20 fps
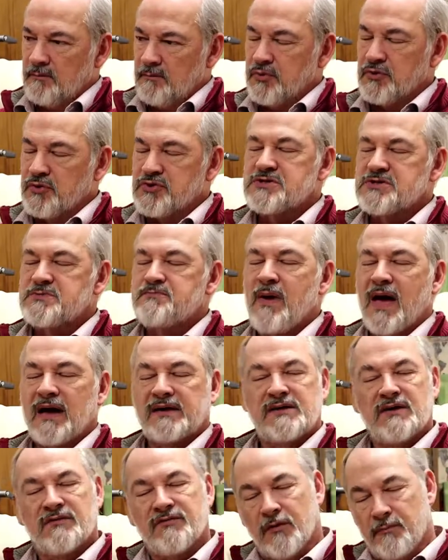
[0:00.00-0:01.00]

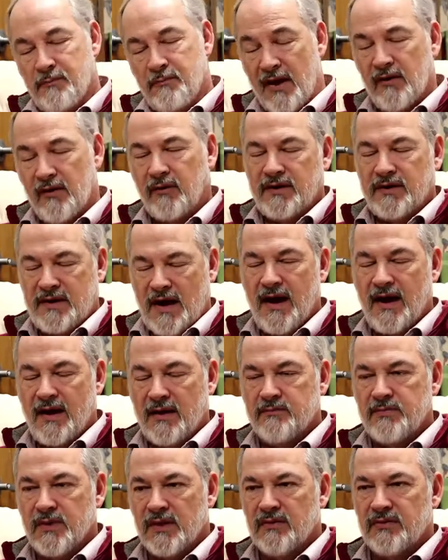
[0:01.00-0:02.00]
perspective or
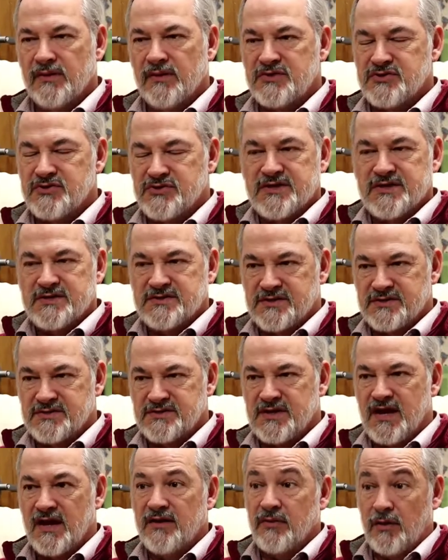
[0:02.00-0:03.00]
paradigm that
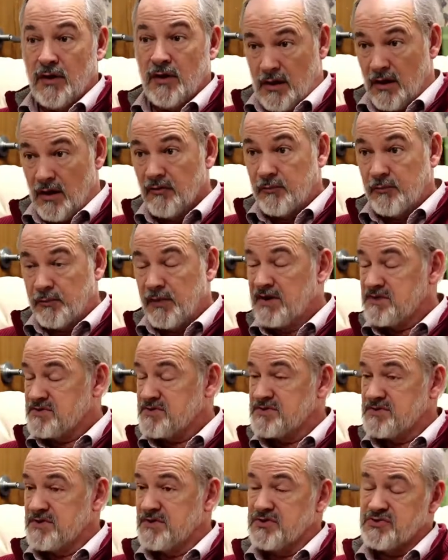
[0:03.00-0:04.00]
Jesus and the other
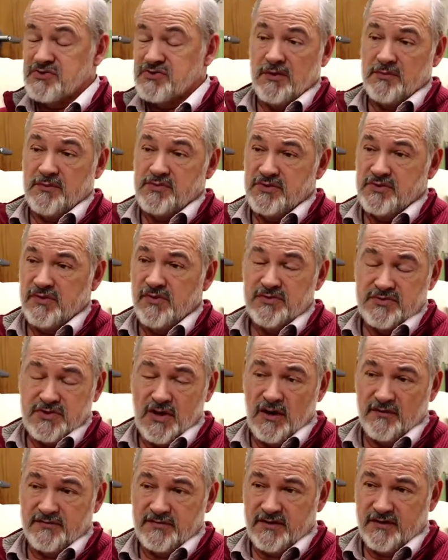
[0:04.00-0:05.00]
places in the scripture use
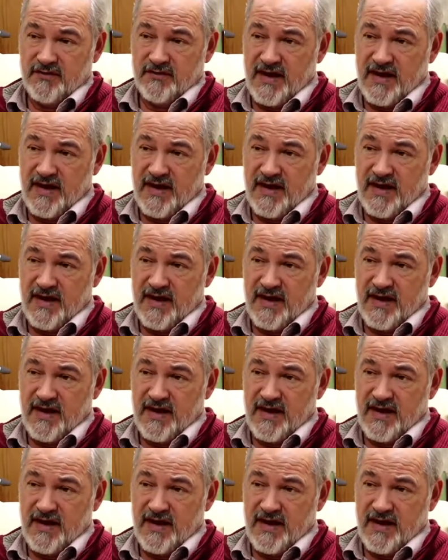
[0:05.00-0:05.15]
often,